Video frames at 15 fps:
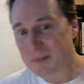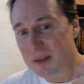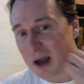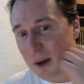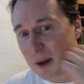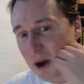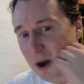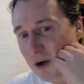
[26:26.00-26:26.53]

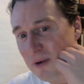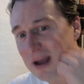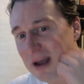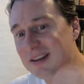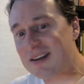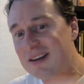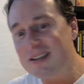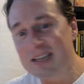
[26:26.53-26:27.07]
I'm all red
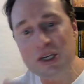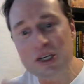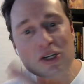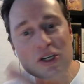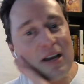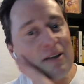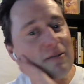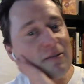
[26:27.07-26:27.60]
because I
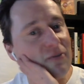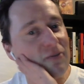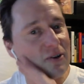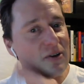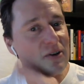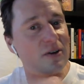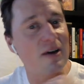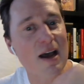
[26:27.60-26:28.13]
shaved for
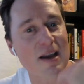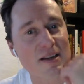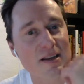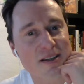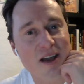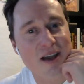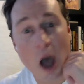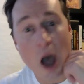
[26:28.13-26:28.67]
you
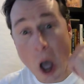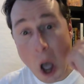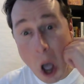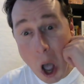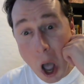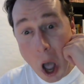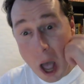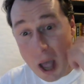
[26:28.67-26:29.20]
guys.
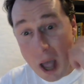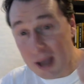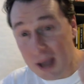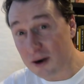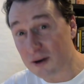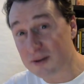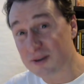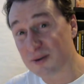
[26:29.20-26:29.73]

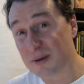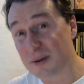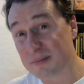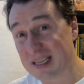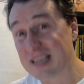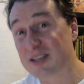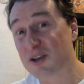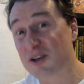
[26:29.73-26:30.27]
And also I'm
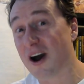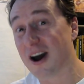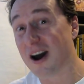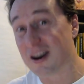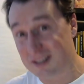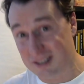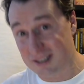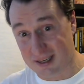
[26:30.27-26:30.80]

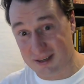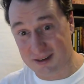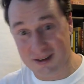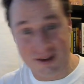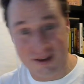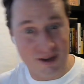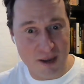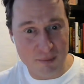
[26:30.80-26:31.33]
detoxing.
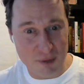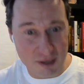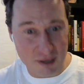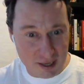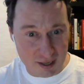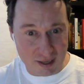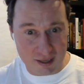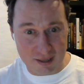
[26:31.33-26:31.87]
I'm
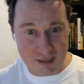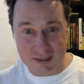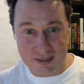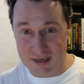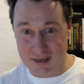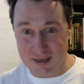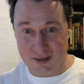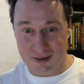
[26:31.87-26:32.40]
looking and it's
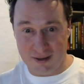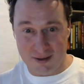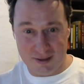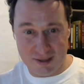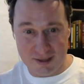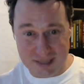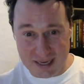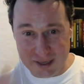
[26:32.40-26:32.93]
like
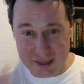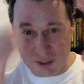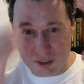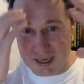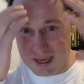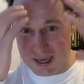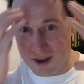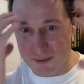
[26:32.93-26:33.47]
this
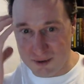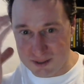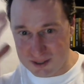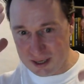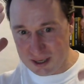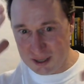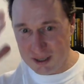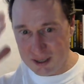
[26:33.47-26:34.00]
HD
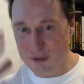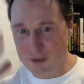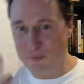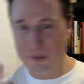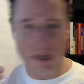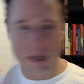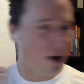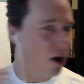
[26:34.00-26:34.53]
camera's giving
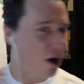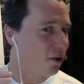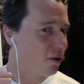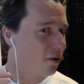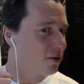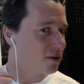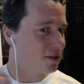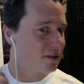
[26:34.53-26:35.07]
me
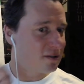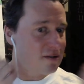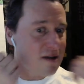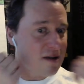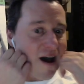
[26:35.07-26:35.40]
colors and